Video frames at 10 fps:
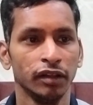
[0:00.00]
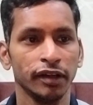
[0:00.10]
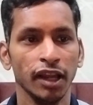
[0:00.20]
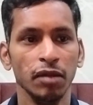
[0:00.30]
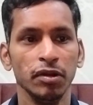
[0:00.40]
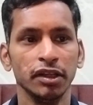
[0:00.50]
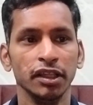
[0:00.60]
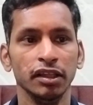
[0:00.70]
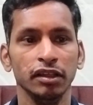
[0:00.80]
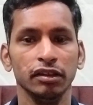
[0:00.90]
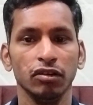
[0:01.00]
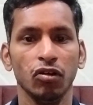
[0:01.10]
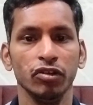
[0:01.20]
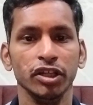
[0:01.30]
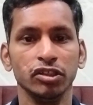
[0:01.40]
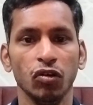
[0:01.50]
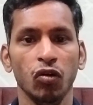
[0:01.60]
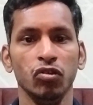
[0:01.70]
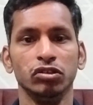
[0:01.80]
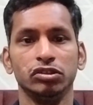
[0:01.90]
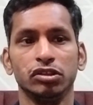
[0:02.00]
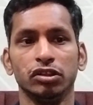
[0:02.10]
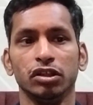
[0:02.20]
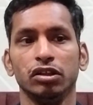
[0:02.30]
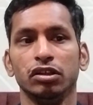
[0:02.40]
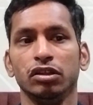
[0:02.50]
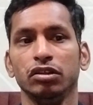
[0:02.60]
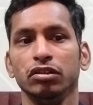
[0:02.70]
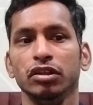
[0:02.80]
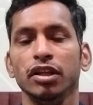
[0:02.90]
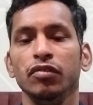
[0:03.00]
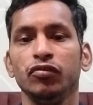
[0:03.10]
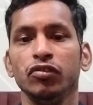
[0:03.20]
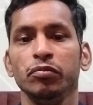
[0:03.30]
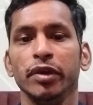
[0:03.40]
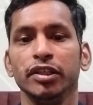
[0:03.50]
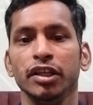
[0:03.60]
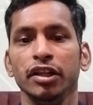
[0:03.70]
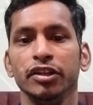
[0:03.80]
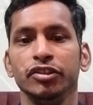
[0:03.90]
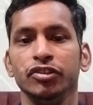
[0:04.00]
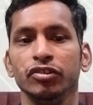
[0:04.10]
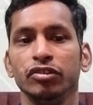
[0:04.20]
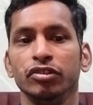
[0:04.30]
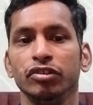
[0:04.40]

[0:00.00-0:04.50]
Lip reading: Reliability on its own should enough to measure ensure